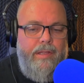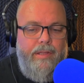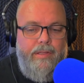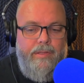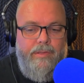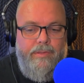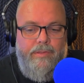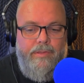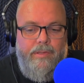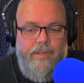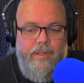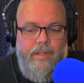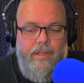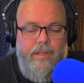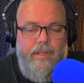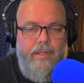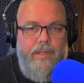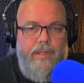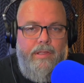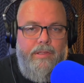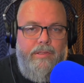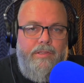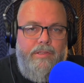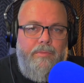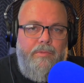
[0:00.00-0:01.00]
is
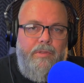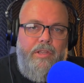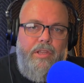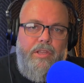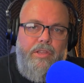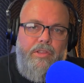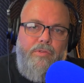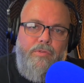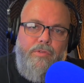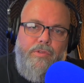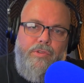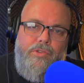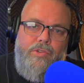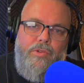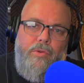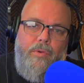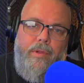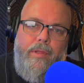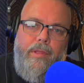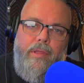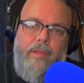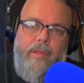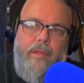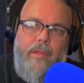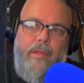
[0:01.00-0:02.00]
something that you
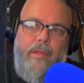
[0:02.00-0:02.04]
enjoy,